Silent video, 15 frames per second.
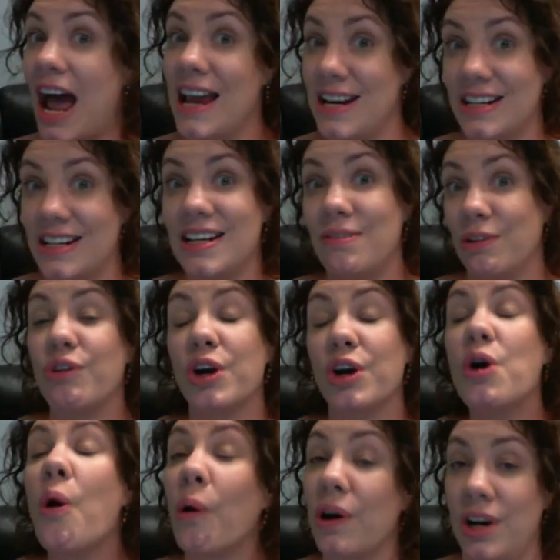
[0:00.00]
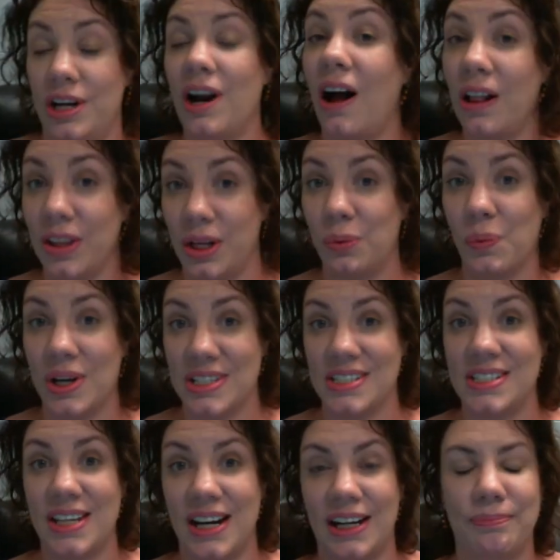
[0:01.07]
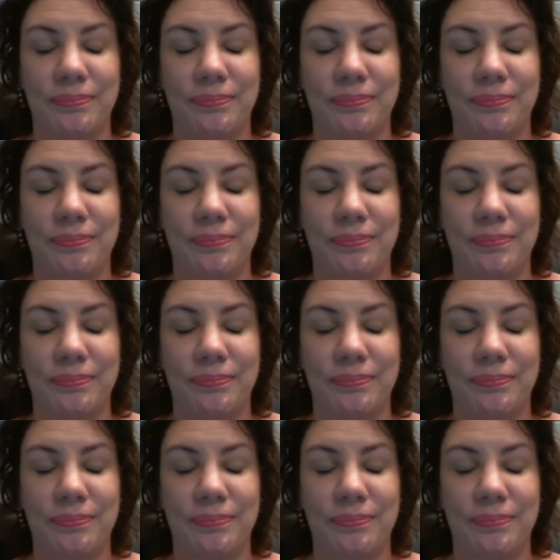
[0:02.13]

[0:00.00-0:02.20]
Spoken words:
I didn't even record it all in one sitting.